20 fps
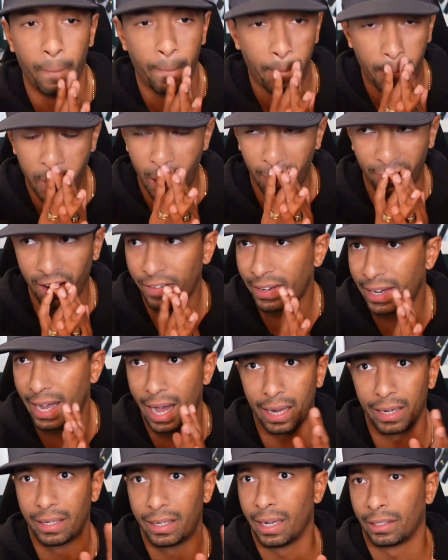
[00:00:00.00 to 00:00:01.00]
You have to have
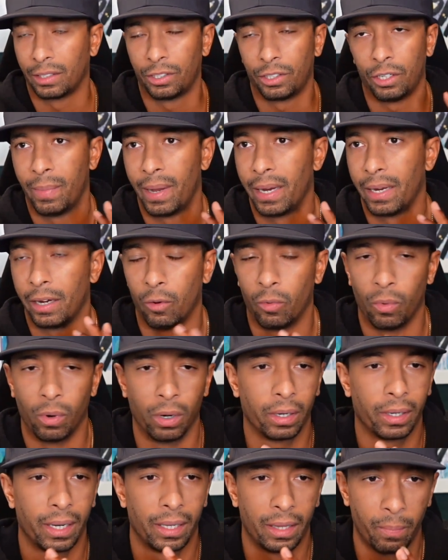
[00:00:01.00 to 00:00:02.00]
context to make it
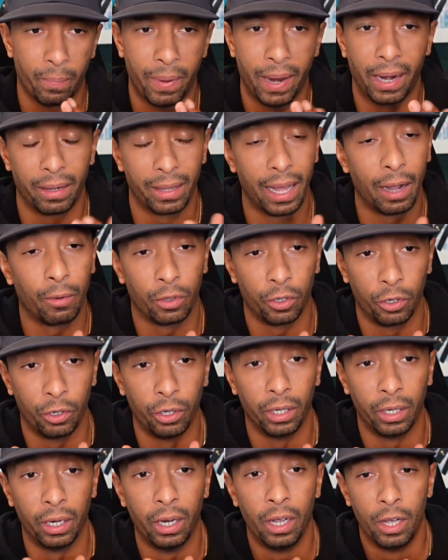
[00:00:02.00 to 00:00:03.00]
work, and then pair that with
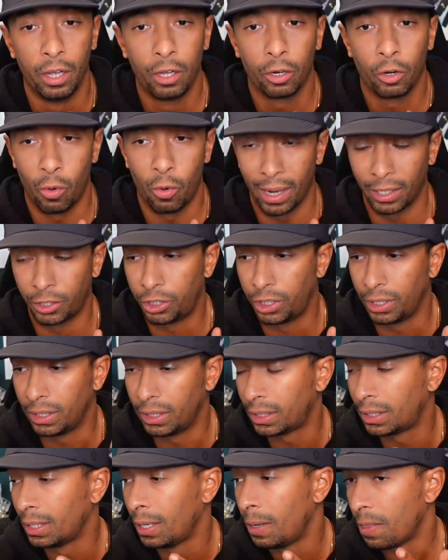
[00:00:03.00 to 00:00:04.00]
good
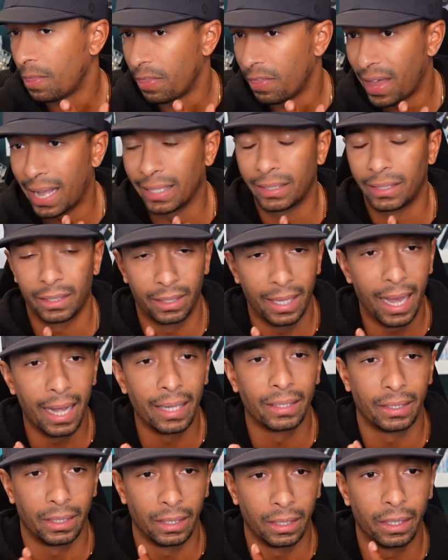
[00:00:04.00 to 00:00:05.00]
questions. That's
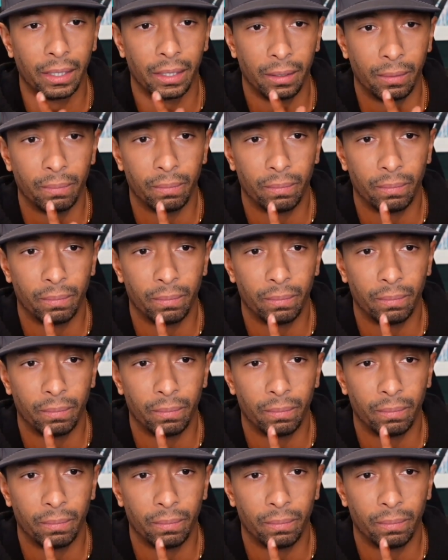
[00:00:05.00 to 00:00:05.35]
the key.